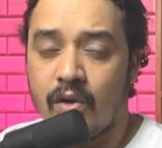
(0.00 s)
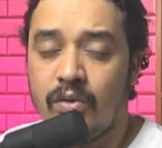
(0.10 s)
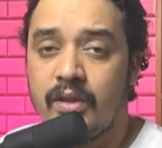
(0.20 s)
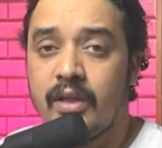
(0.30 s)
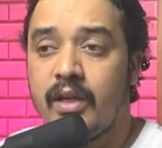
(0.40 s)

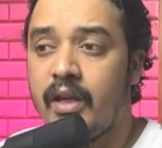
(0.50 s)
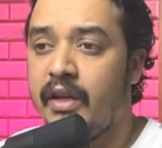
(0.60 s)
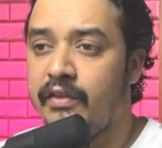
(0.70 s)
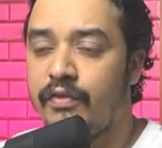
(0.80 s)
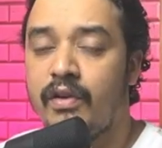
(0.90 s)
the
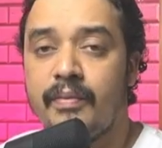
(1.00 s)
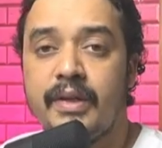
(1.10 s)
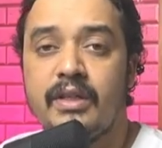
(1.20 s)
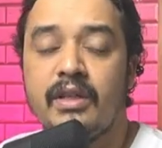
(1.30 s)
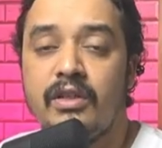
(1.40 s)

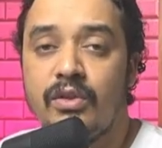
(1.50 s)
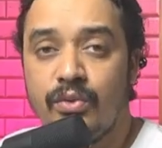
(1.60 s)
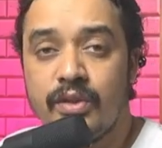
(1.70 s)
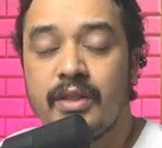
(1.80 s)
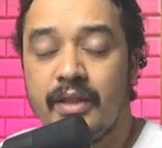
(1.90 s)
information you
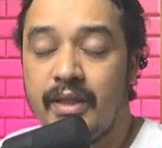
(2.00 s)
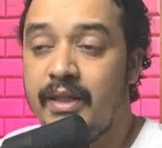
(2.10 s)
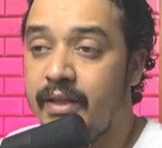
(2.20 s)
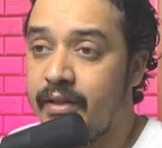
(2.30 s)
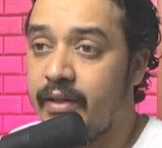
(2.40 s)
see
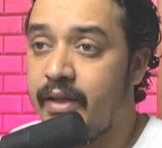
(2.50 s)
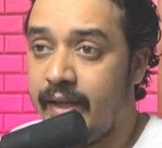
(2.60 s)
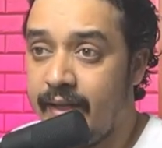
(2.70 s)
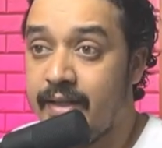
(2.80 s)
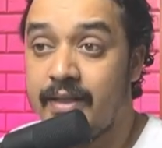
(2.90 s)
here
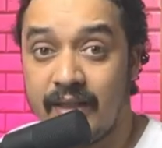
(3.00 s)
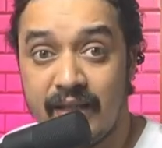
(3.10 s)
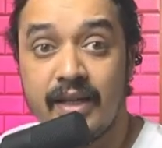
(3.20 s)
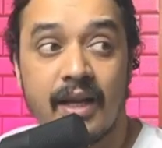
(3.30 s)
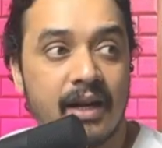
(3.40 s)
is
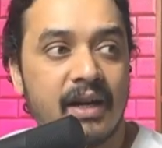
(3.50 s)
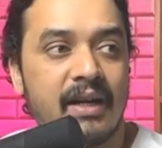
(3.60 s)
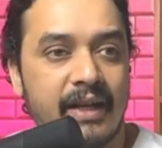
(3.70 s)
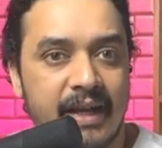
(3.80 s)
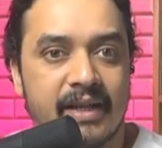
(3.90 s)
in a
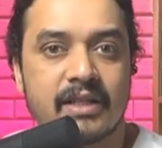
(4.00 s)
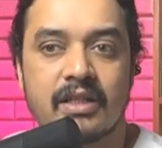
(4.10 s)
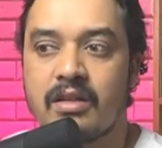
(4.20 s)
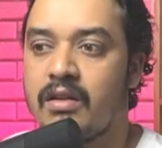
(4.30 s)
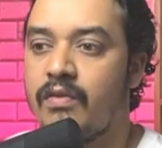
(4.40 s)

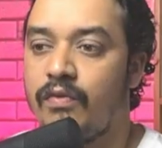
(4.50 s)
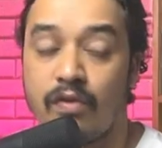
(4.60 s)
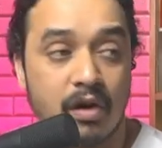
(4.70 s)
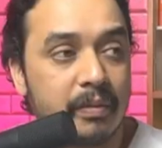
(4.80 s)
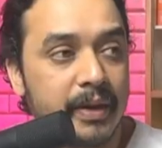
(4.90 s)
text
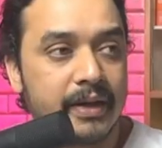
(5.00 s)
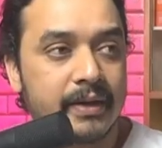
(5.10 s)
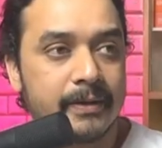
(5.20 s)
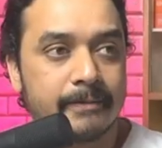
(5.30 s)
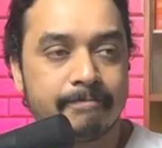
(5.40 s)
format,
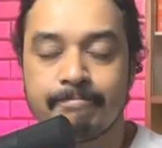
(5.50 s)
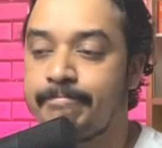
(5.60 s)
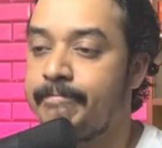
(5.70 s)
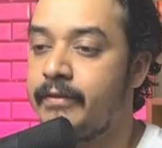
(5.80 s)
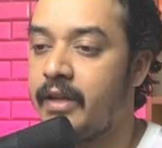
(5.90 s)

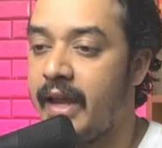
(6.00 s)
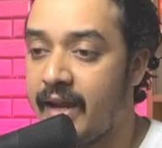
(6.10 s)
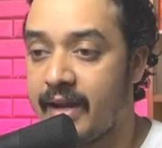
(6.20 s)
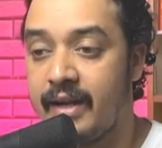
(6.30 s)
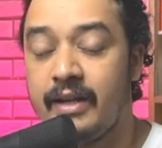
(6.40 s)

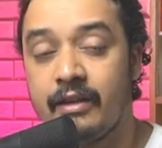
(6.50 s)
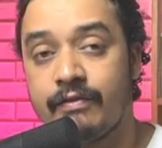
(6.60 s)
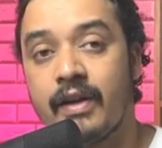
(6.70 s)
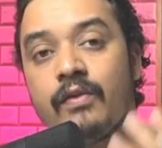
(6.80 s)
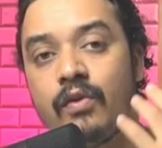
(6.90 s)
and if
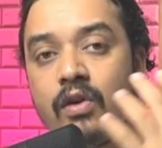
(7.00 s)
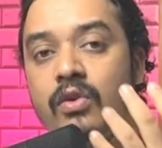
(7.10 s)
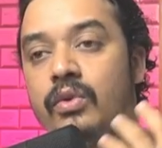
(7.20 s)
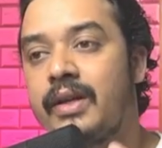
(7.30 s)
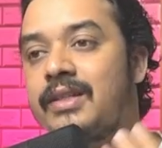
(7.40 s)
I want
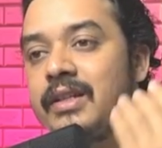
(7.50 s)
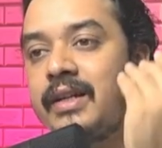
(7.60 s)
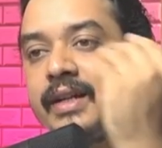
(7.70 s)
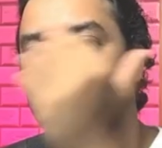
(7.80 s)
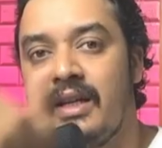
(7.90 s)
to
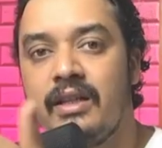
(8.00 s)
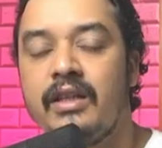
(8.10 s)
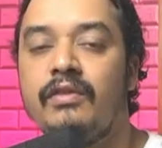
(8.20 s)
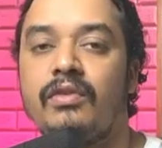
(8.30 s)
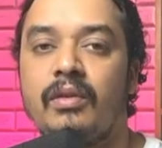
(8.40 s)
extract
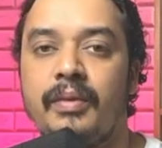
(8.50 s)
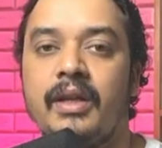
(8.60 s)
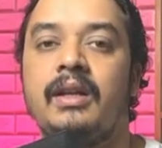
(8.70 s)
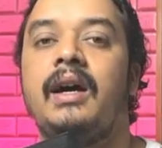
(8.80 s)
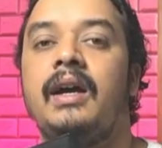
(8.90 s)
anything from
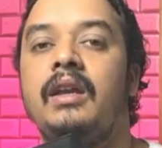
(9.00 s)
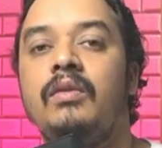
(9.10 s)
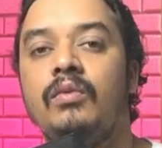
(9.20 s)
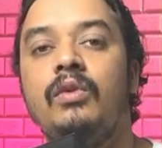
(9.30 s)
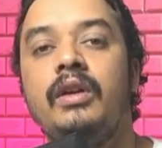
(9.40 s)
here, I
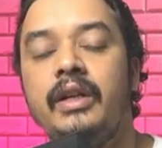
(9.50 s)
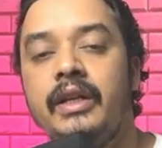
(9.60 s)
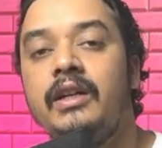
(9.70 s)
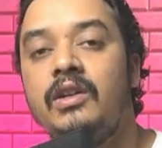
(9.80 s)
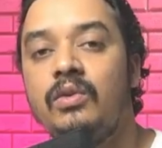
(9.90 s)
would
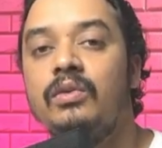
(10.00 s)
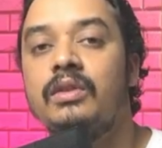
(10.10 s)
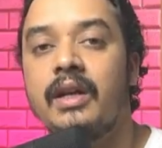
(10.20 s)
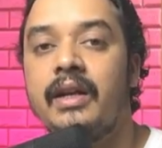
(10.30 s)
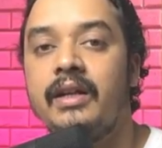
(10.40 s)
need to
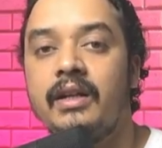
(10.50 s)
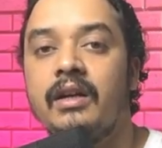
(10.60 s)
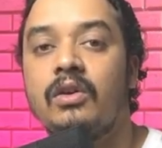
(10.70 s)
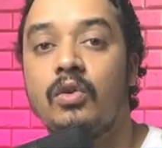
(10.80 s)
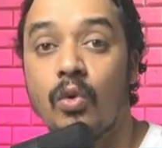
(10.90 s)
write a
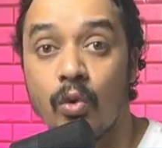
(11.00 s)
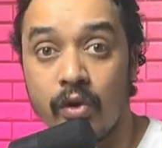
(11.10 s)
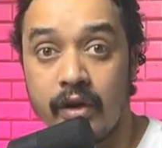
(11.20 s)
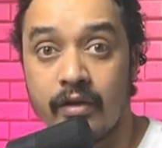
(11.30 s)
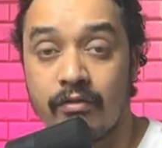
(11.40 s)

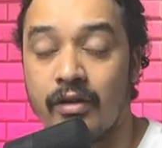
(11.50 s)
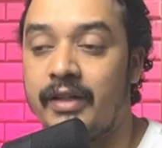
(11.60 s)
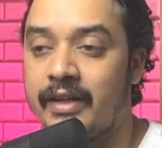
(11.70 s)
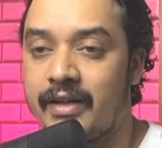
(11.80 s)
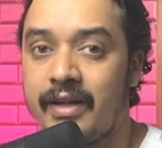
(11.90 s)
code for
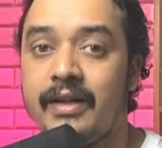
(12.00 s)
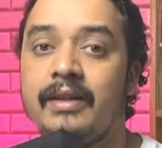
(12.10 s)
that, right?